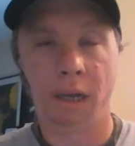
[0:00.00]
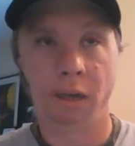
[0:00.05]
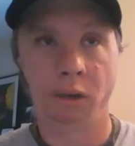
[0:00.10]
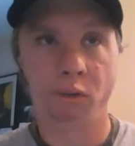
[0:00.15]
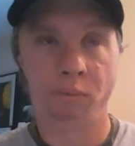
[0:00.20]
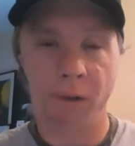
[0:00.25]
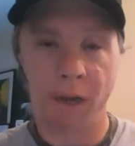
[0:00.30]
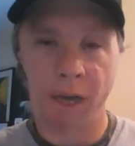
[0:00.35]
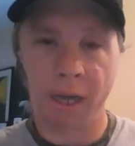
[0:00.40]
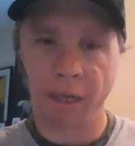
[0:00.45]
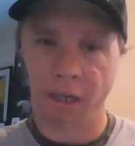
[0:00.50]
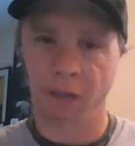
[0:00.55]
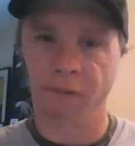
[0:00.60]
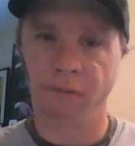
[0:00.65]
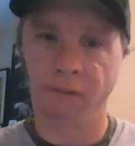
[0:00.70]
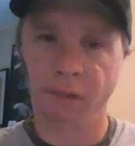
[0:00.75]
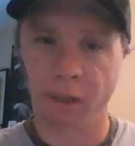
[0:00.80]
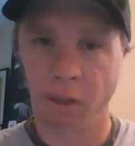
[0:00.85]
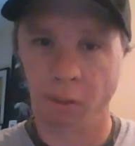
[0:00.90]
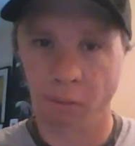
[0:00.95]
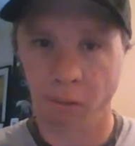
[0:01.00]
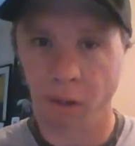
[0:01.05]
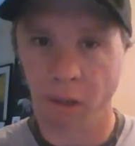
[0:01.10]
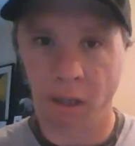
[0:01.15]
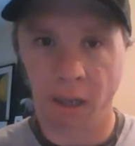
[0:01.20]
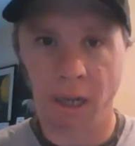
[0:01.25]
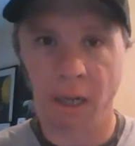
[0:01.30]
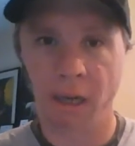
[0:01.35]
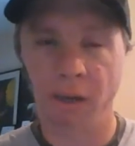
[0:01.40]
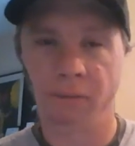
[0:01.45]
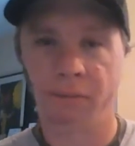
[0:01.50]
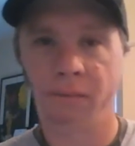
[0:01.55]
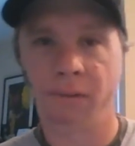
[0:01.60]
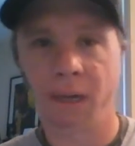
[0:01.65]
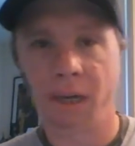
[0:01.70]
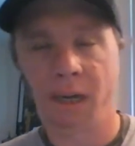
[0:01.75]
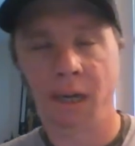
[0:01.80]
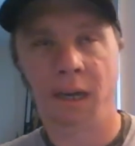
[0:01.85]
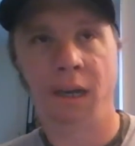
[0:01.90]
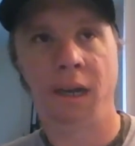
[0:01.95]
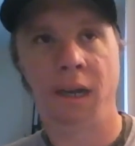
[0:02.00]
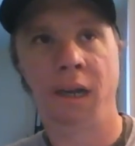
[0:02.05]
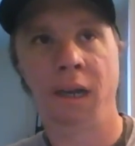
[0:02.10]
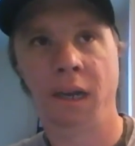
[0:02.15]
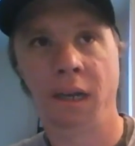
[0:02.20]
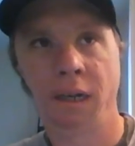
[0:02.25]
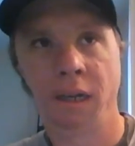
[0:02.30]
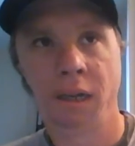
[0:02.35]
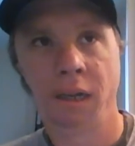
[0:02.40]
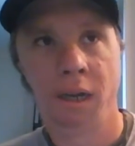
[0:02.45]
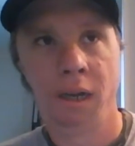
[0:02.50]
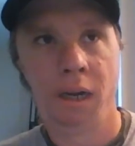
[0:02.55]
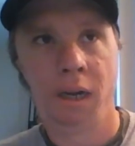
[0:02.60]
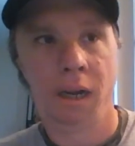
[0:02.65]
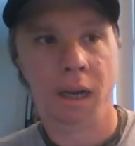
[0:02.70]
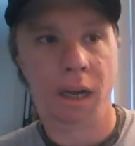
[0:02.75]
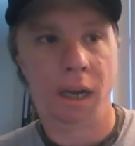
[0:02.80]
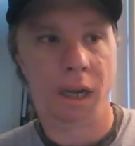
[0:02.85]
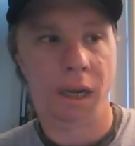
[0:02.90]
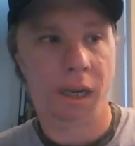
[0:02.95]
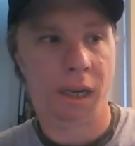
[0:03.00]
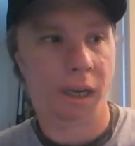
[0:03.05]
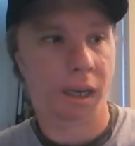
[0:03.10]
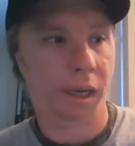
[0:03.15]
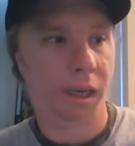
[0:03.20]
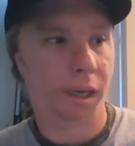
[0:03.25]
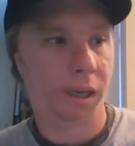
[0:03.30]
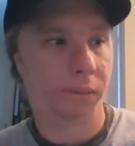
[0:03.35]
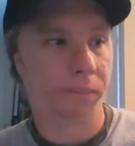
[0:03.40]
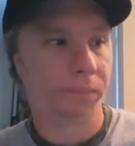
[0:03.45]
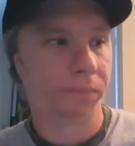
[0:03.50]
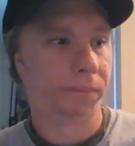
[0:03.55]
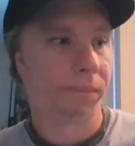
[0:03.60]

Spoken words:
Do positive things with your life, and I